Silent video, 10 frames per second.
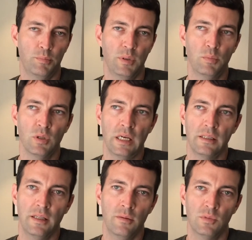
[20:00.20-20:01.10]
people
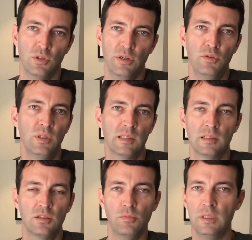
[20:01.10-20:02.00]
like them. So if you
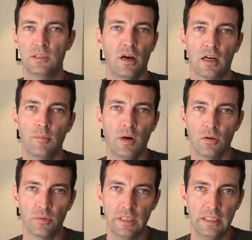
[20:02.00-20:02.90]
listen to me talk
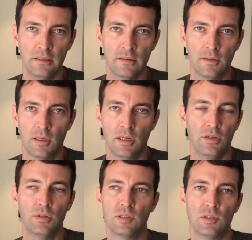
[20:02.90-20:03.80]
about reading,
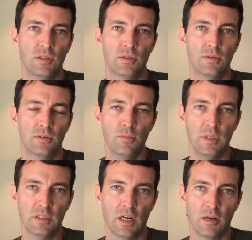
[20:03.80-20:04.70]
you listen to
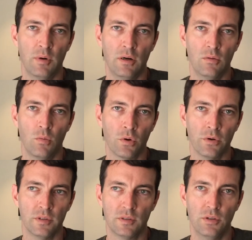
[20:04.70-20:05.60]
me talk about
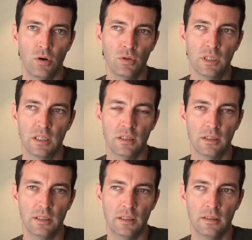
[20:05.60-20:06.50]
words, you're only going to
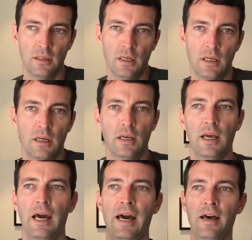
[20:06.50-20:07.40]
get
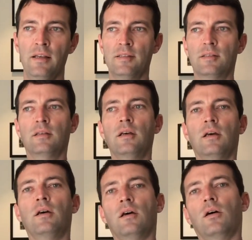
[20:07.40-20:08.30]
as
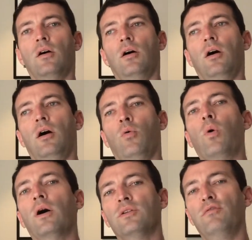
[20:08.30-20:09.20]
a
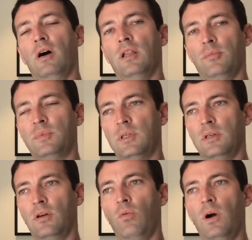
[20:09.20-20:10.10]
well-developed,
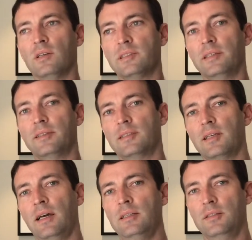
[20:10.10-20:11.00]

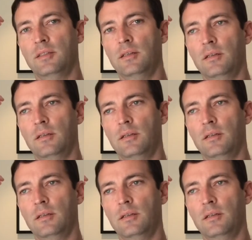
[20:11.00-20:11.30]
well-synthesized